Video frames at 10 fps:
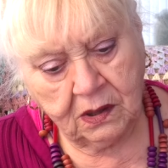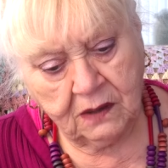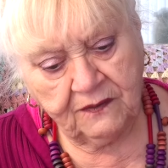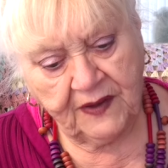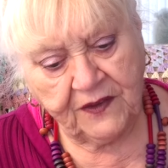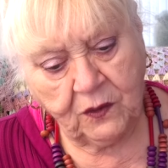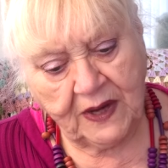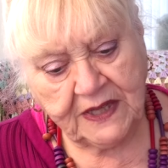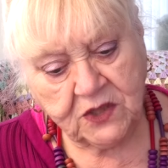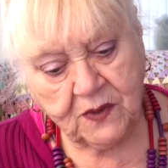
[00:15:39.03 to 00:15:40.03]

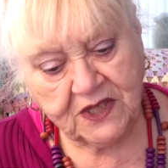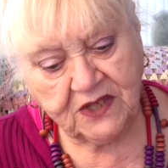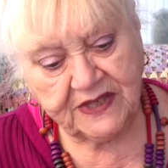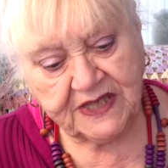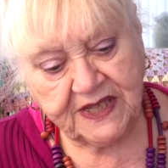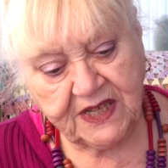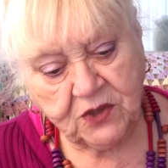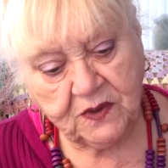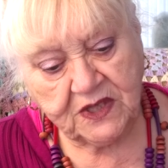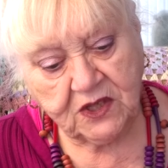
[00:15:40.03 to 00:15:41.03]
Featherweight sweater is stitched
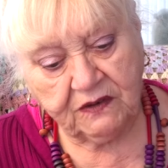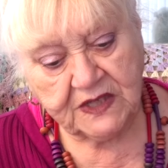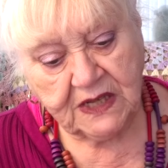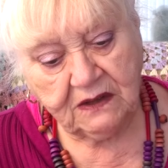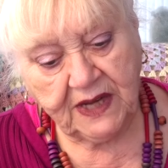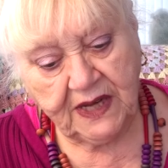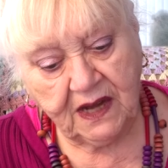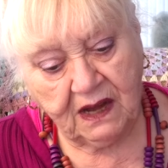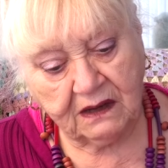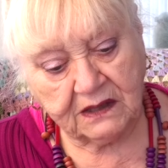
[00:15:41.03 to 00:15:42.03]
with soft silky
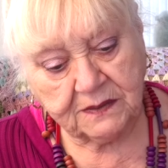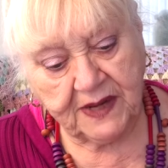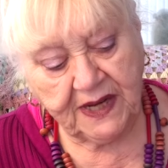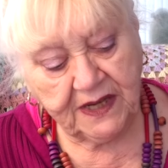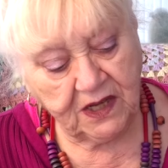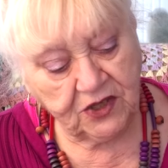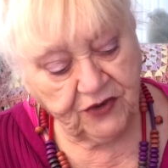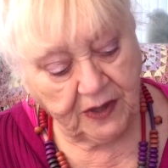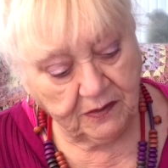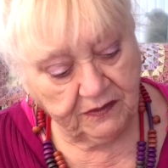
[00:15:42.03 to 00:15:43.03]
yarns, making it a
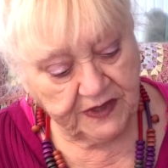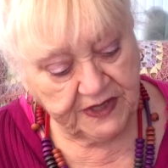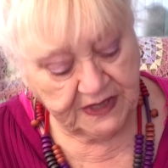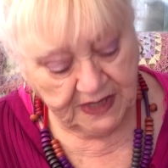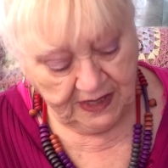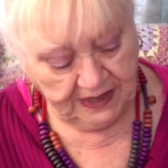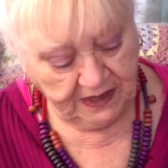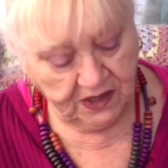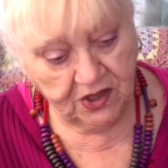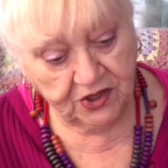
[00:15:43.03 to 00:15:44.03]
dream of a design.
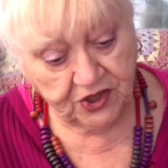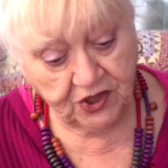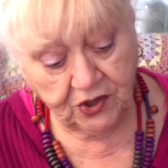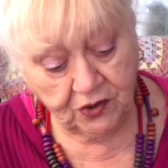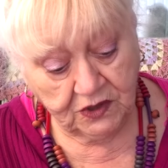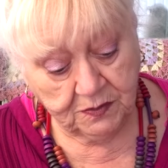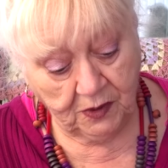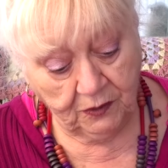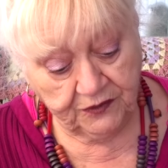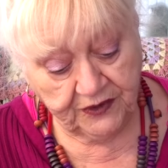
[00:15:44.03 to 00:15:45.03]
Do you use
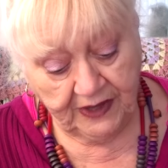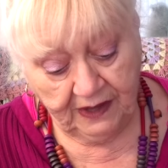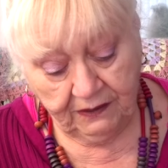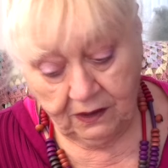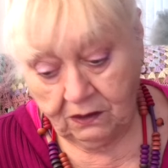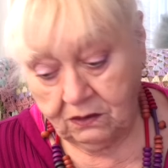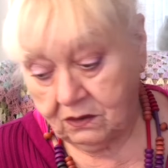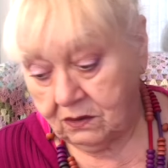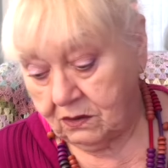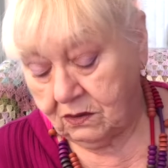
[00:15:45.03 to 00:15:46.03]
both together?
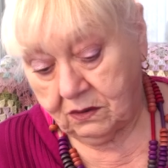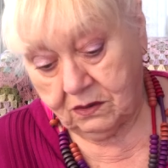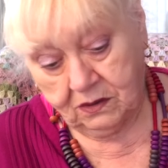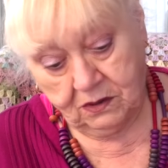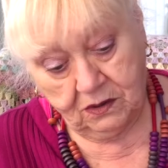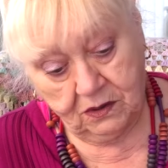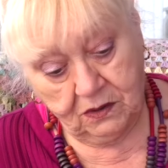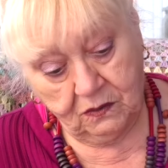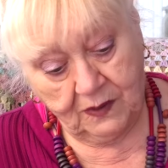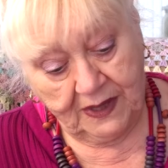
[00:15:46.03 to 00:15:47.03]

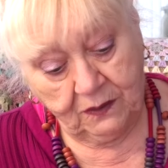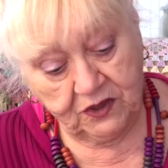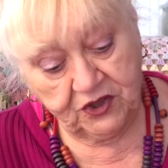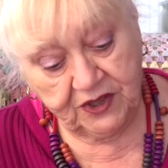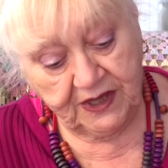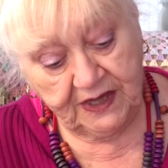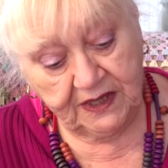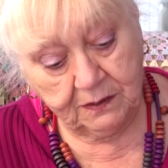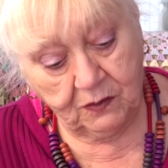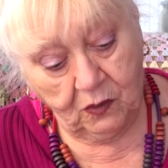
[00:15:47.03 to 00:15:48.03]
Why would you need
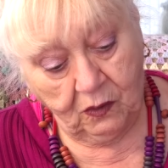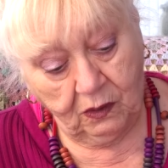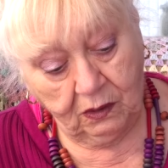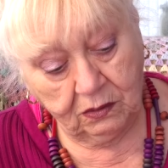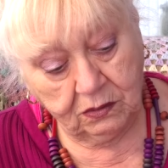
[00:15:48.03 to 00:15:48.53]
them all?